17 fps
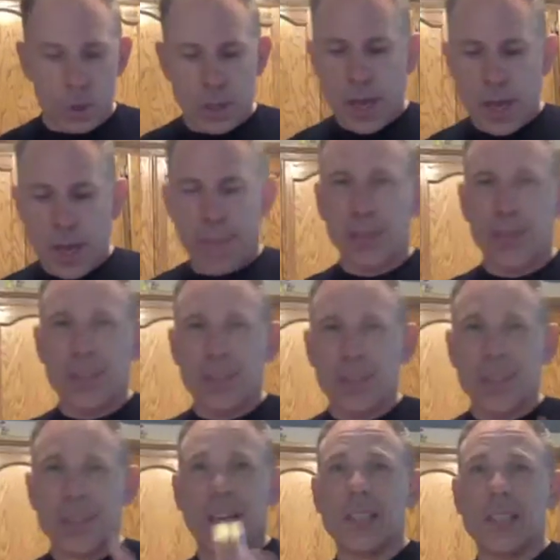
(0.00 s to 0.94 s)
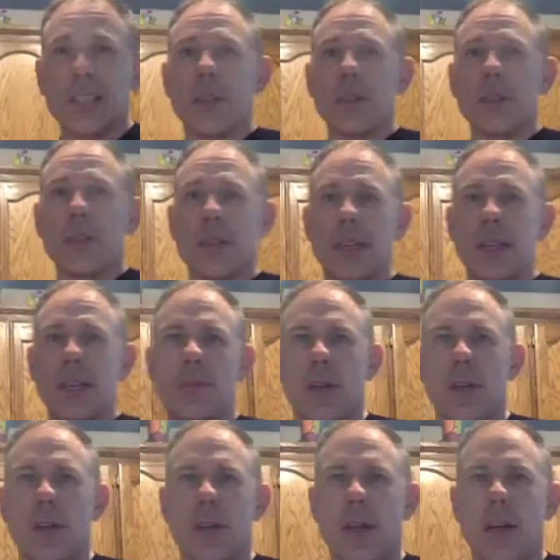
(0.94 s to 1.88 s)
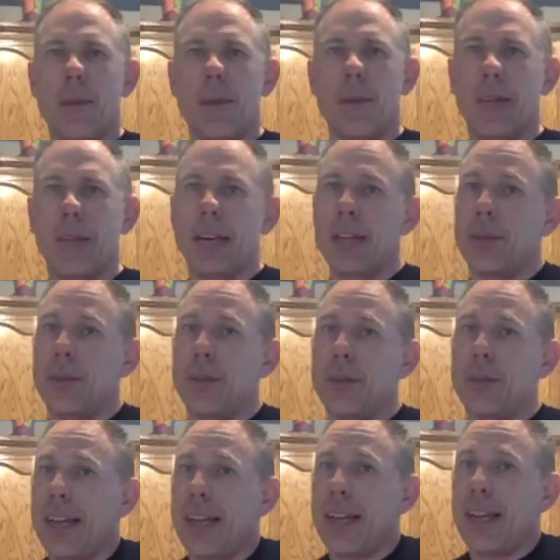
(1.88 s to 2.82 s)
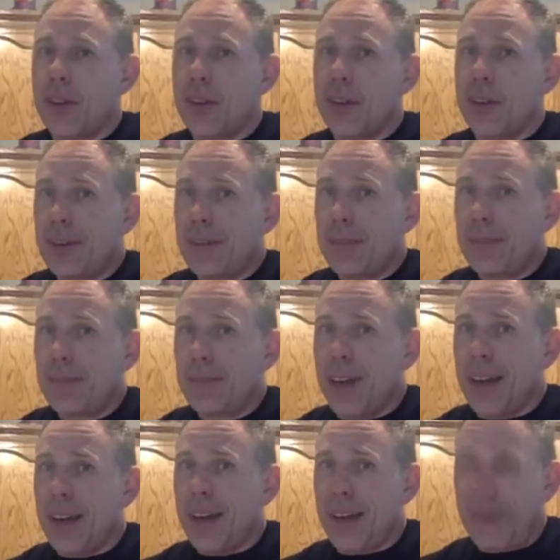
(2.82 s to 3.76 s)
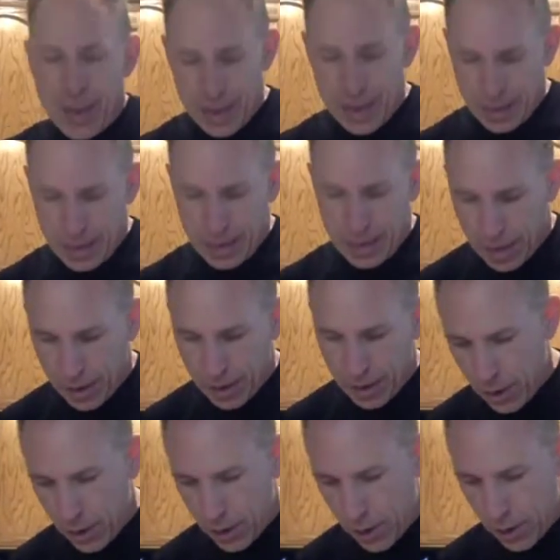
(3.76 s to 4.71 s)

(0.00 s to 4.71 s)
Make sure it's unsalted, unless you like salted coffee. I don't know.